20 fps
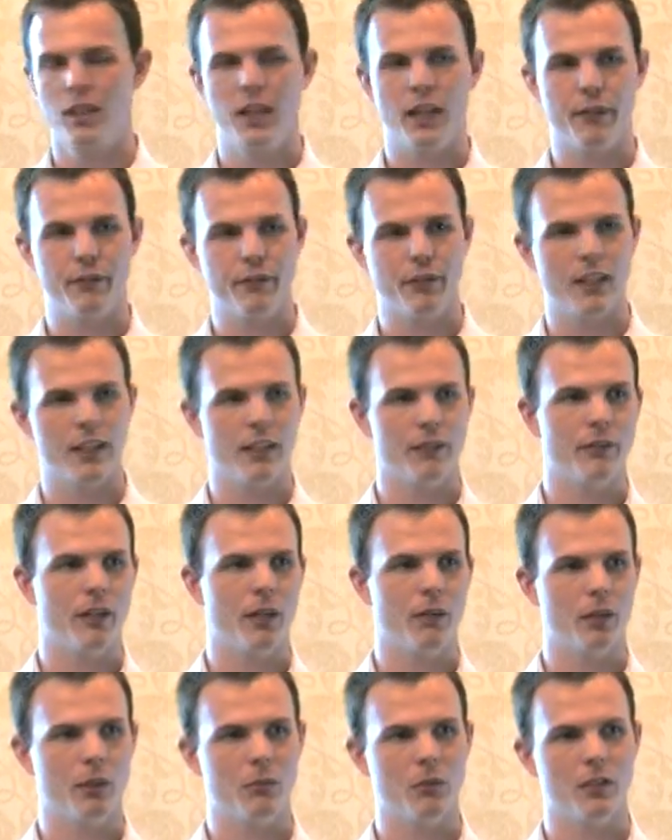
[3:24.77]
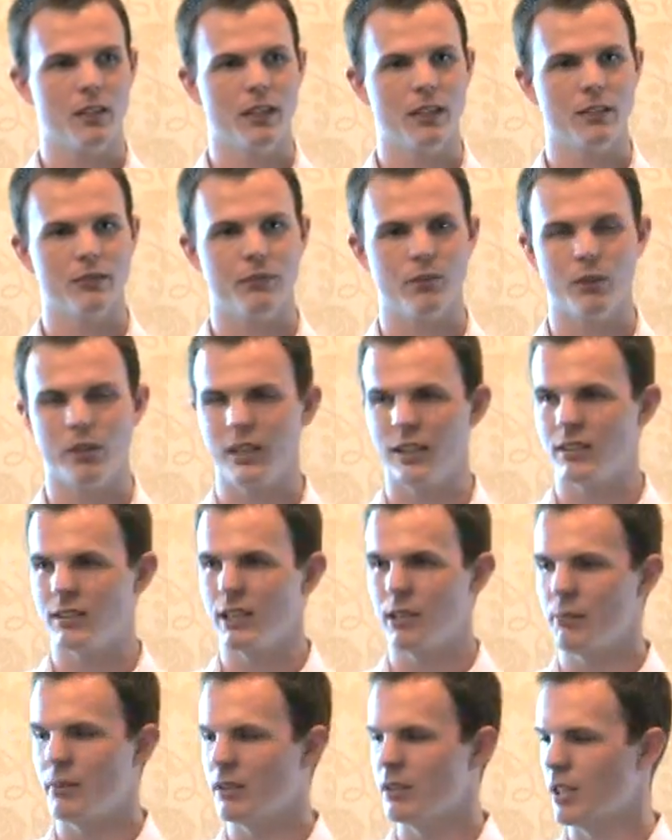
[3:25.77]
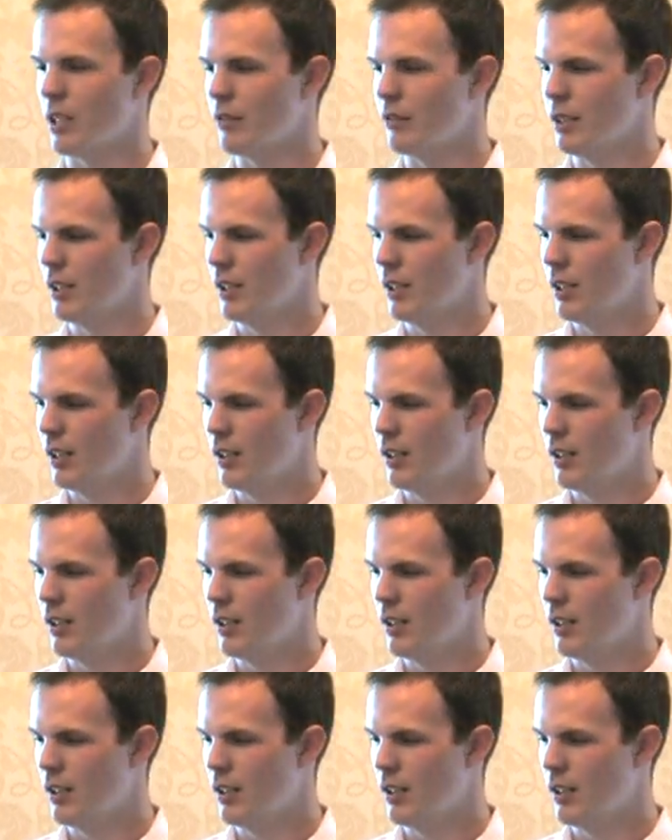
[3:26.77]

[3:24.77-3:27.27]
I finally find what I'm looking for, and I say to myself,